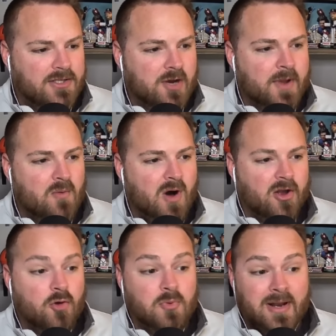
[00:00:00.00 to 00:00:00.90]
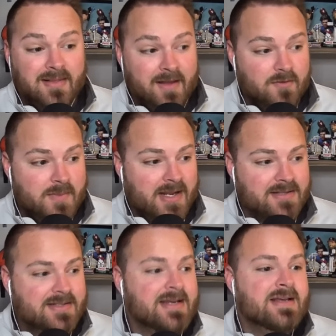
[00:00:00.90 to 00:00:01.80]
Toby Awaka, who played 11
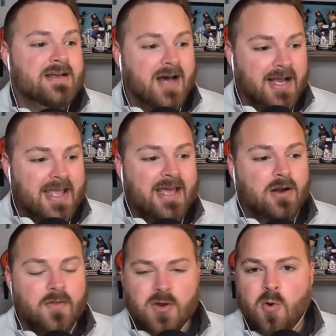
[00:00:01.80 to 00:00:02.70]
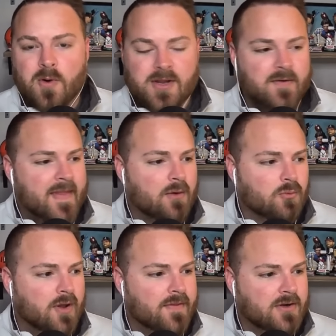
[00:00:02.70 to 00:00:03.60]
minutes, again, on the court during that
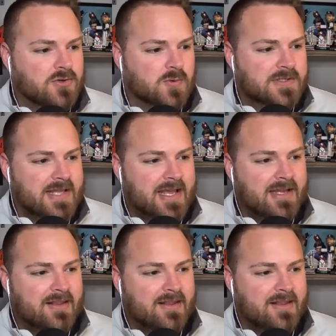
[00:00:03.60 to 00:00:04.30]
run there towards the end.